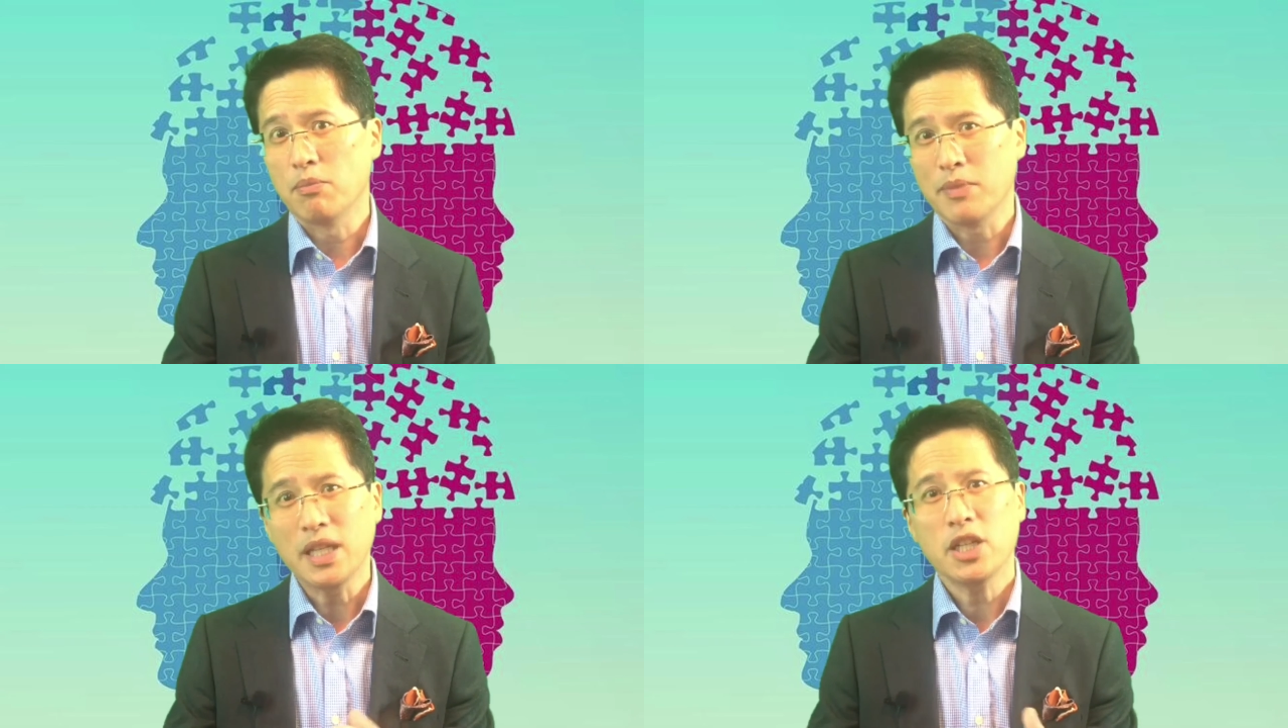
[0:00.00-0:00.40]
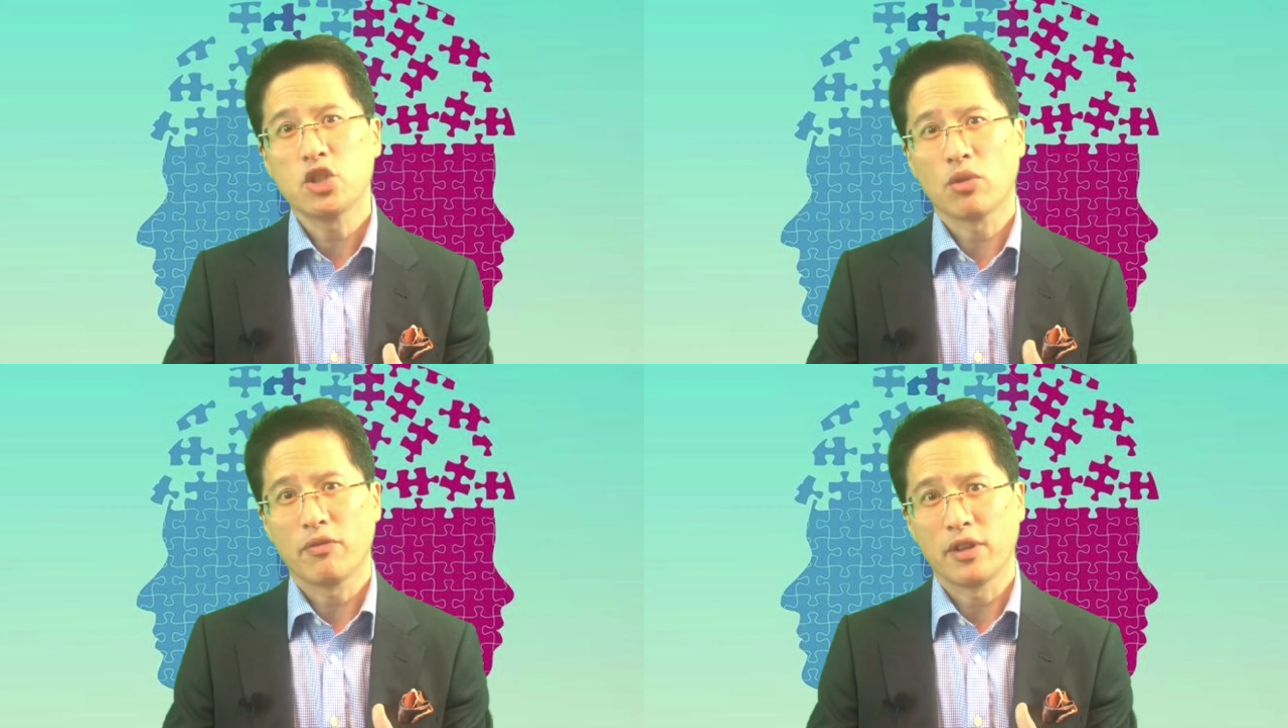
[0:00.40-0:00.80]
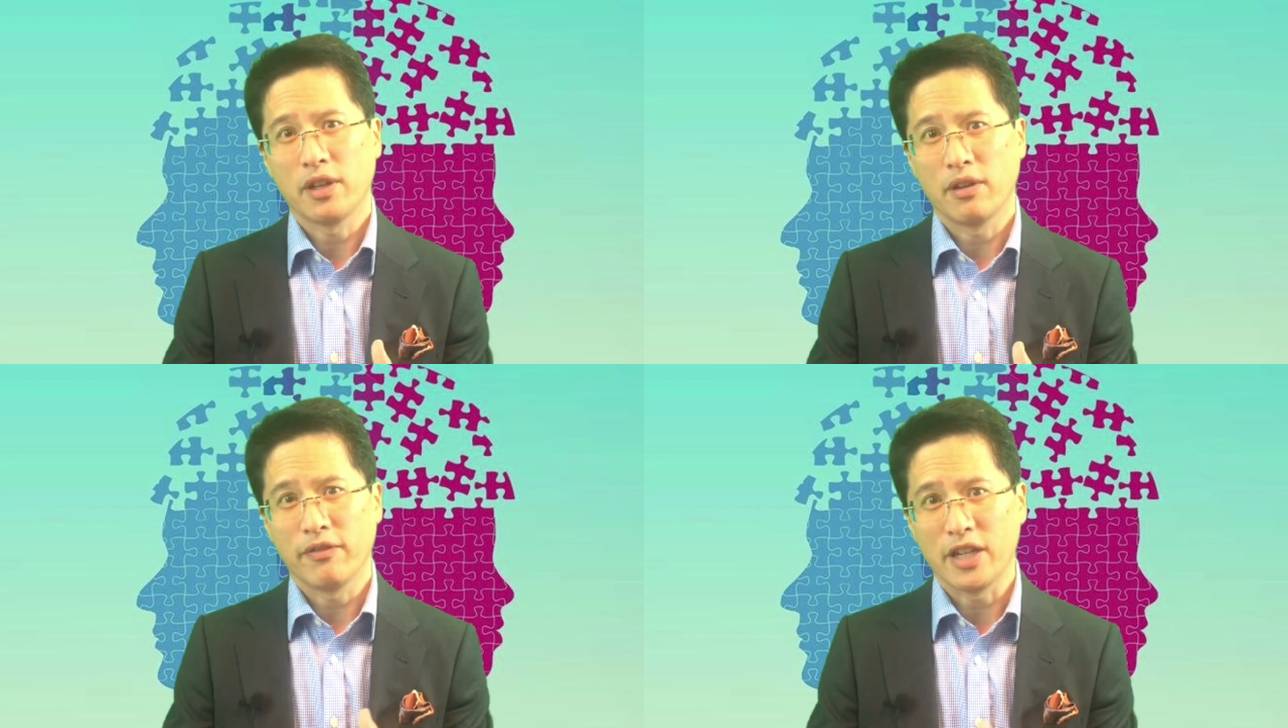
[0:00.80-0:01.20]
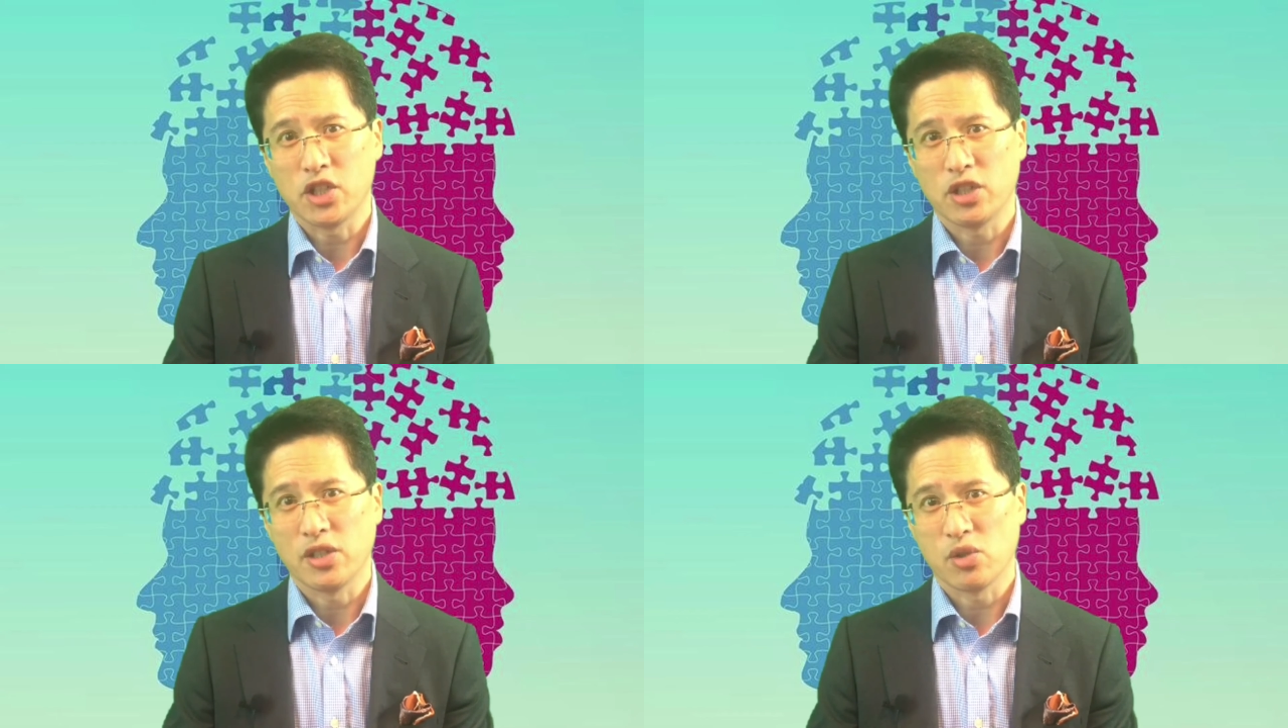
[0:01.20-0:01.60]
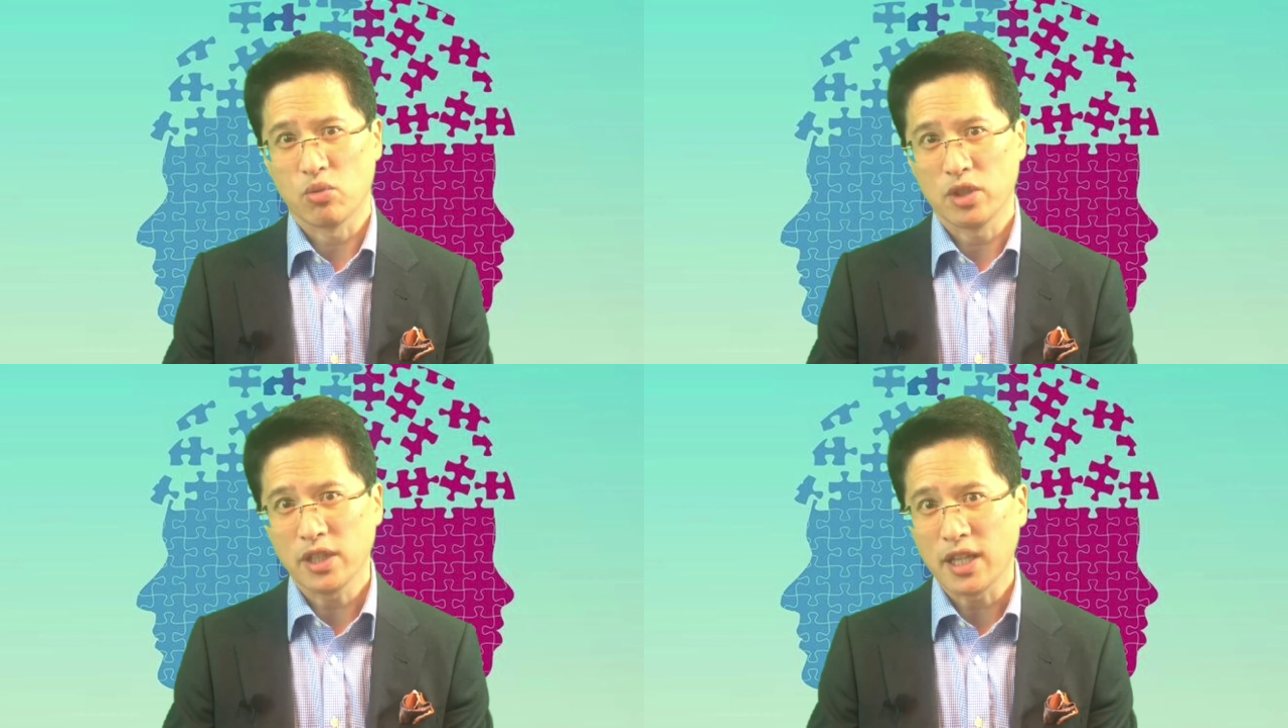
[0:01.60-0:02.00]
Meaning-driven innovation is
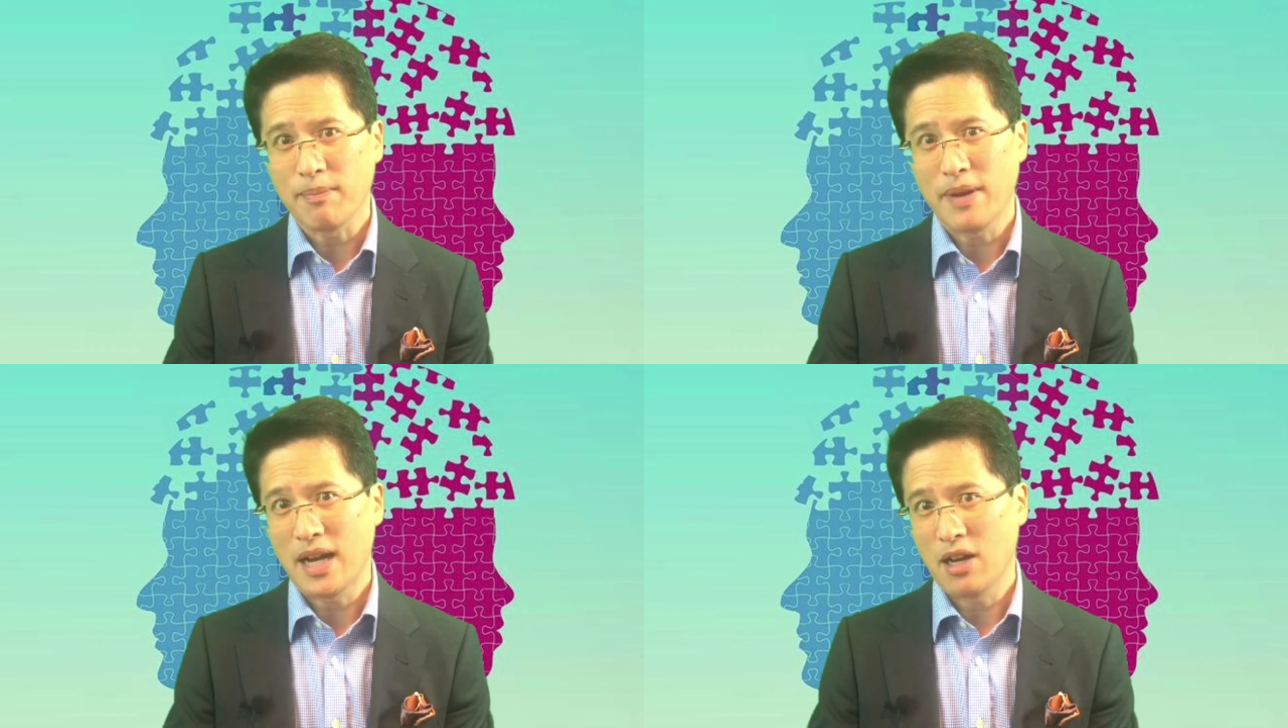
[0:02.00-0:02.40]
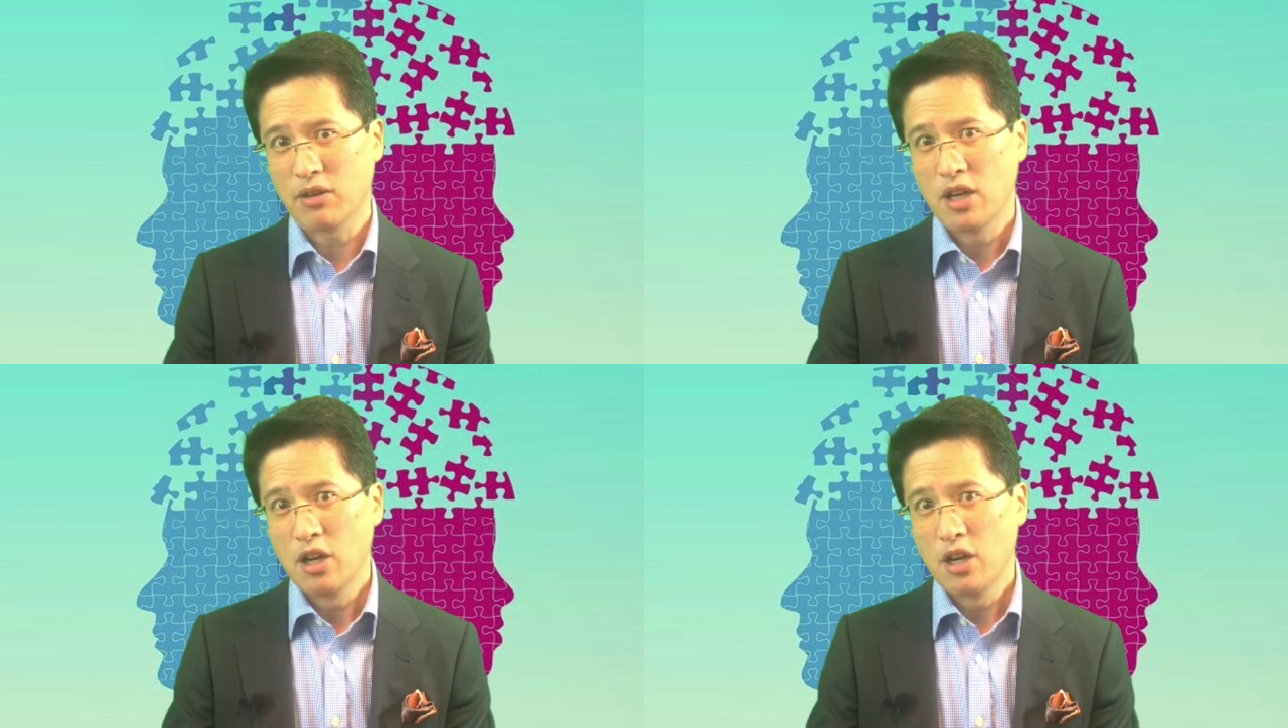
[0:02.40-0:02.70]
really about